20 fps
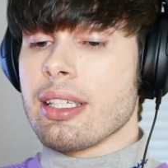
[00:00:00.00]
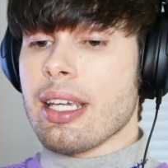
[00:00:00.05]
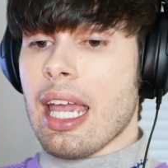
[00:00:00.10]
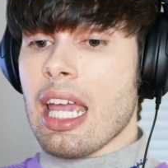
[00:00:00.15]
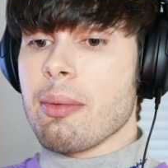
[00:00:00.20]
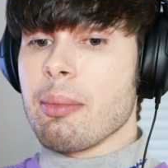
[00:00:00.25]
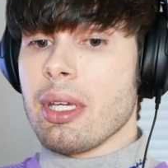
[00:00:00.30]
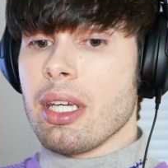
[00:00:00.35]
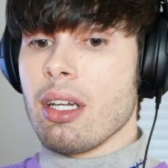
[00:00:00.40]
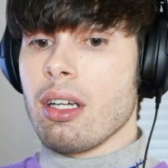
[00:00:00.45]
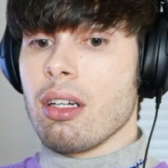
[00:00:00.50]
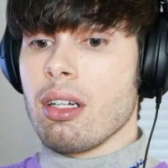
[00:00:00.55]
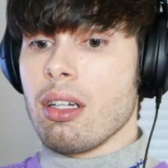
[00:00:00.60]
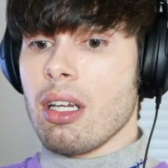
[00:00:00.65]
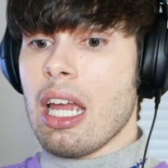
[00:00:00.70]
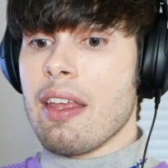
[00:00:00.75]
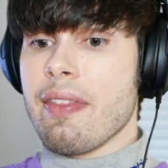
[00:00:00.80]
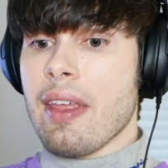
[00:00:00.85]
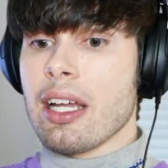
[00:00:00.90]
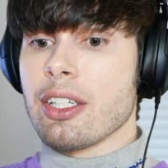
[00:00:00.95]
he came
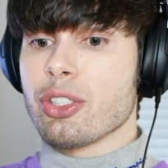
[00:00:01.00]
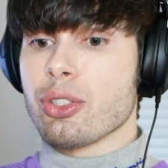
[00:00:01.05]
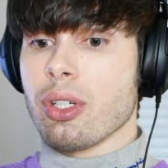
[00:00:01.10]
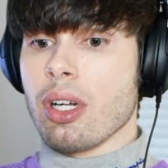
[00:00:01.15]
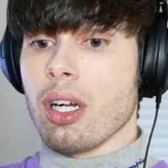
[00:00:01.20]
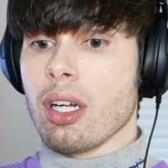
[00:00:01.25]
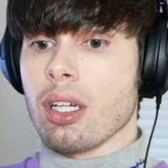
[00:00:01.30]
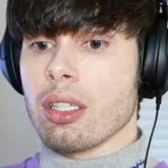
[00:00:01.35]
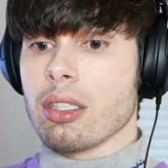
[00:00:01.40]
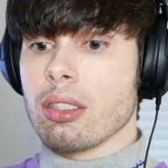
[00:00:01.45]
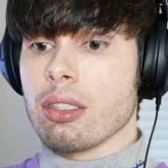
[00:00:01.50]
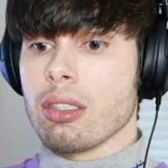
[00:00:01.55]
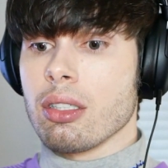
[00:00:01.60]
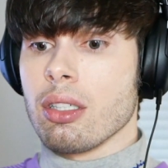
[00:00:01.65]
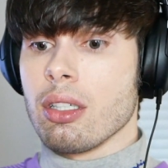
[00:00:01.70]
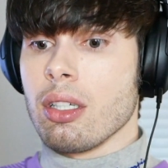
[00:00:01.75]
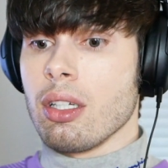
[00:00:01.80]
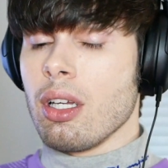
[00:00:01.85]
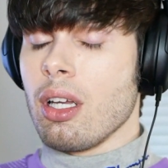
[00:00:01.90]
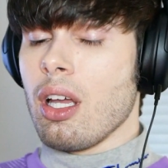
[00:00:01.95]
here in that trunk.
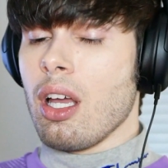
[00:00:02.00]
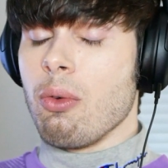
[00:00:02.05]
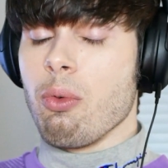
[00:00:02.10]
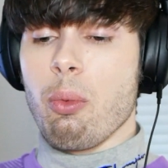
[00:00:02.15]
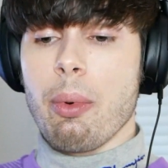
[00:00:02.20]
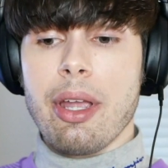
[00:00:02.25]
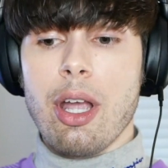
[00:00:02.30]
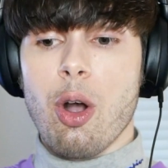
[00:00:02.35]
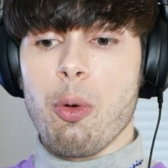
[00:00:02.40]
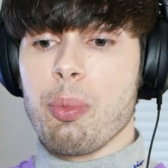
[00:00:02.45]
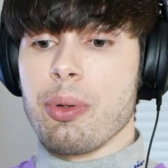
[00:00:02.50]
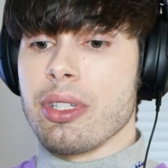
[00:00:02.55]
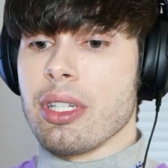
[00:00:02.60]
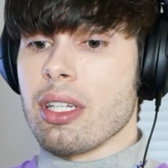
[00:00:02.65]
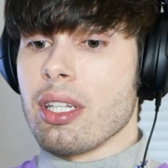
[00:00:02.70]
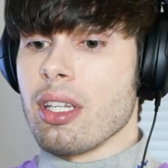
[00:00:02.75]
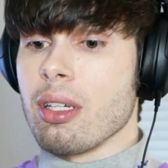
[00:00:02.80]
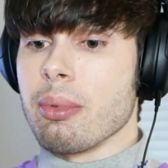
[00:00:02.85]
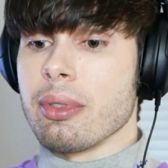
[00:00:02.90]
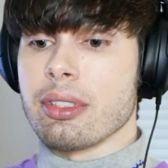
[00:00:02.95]
And when we opened
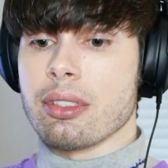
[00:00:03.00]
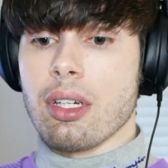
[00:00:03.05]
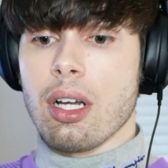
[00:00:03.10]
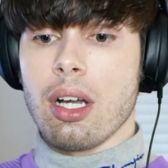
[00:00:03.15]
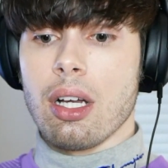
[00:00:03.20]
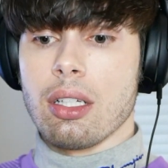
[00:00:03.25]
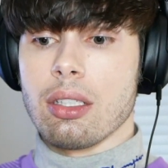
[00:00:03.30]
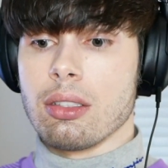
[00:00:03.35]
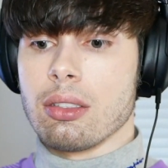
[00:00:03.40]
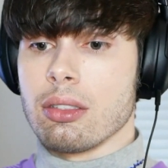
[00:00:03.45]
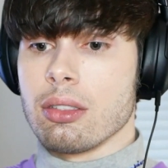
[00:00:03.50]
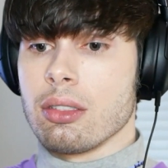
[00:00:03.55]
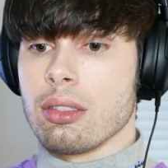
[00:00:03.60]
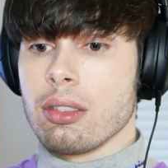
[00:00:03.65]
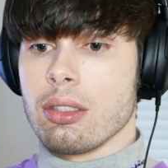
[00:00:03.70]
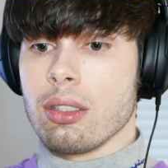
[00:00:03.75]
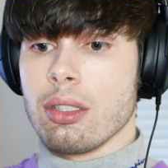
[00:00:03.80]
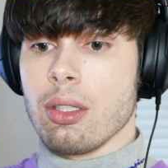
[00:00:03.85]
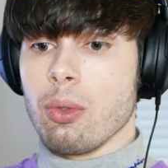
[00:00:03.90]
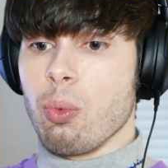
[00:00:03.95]
it, he was gone.
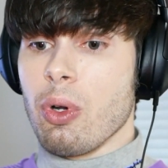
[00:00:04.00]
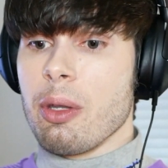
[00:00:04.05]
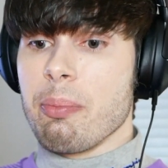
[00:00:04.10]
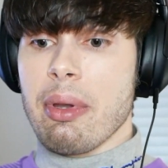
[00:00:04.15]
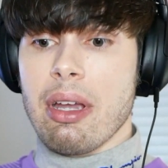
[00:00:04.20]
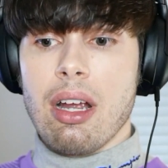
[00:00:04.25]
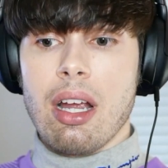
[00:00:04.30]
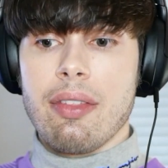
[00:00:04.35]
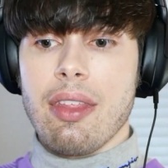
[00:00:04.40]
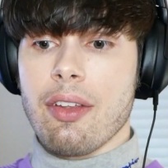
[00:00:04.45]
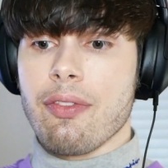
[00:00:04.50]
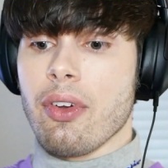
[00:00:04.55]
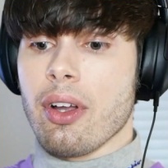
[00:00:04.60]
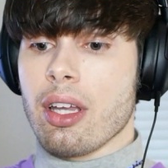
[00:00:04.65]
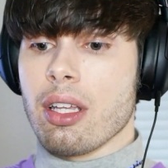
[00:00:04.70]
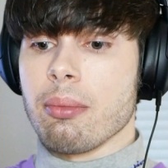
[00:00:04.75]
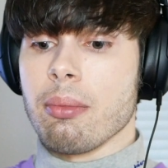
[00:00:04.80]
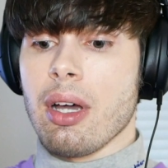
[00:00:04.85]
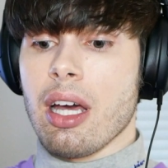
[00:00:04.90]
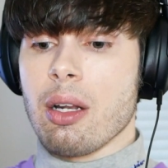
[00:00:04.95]
We buried that
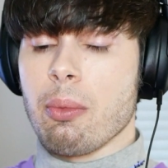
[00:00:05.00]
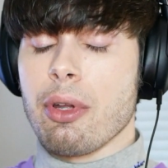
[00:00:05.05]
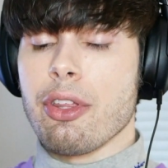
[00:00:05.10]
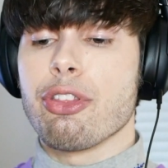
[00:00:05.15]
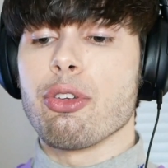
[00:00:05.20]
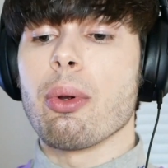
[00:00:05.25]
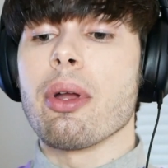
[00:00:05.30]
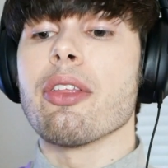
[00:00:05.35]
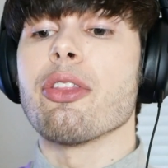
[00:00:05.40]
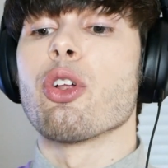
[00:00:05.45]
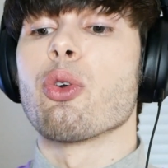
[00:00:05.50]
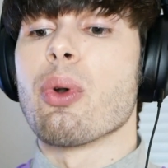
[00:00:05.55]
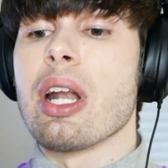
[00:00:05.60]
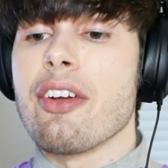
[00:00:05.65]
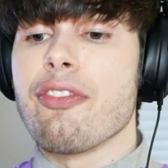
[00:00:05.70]
fucking body. We threw it in the